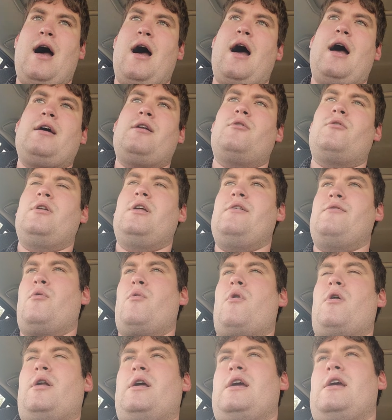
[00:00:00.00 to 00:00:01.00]
I don't even
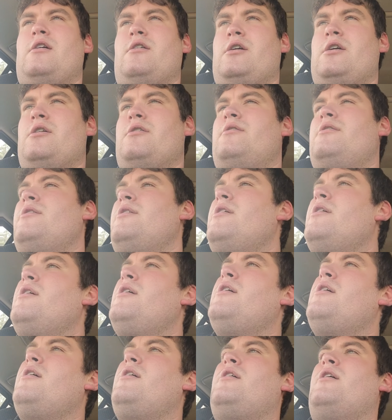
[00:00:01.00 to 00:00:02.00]
want to hear you.
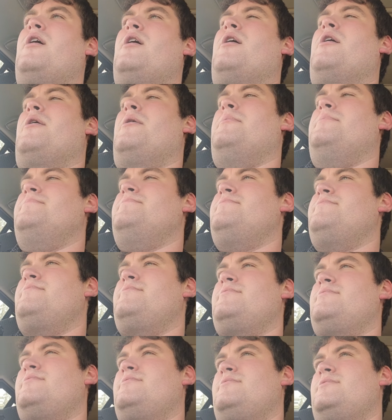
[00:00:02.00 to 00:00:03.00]

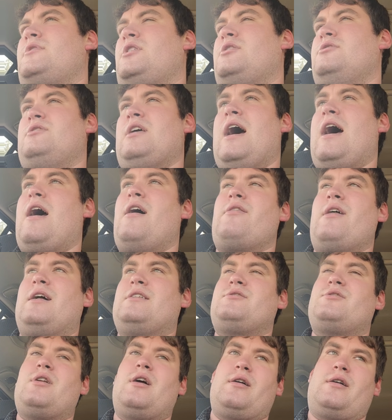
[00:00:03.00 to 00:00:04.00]
Because
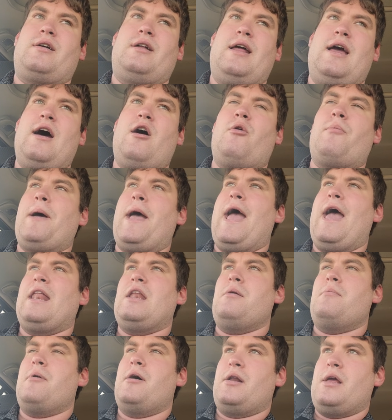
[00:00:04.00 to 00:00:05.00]
that's not going to help
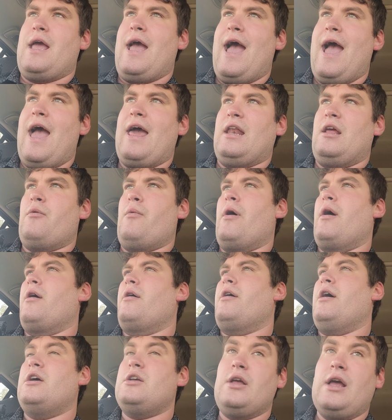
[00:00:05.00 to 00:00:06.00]
anybody
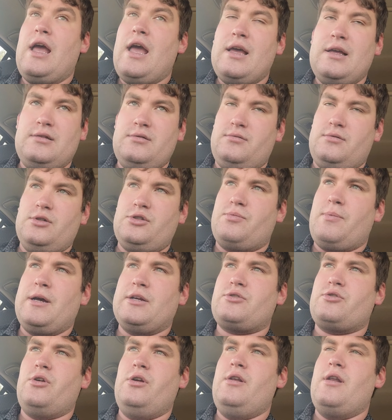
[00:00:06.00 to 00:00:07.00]
anywhere.
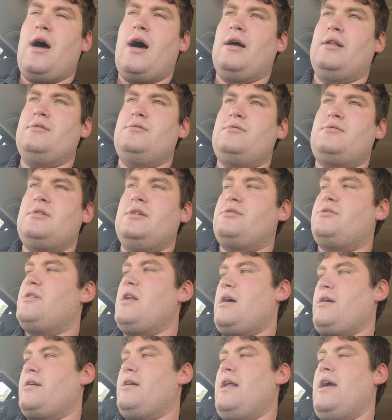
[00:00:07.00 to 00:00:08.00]
Especially not, it's
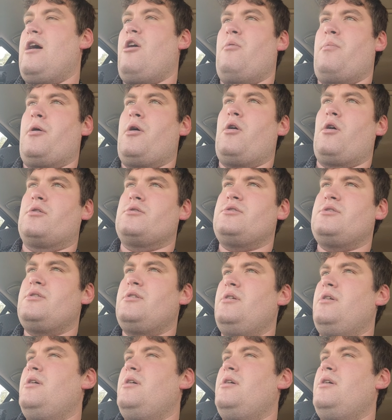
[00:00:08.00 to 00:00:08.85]
not going to help Hurts.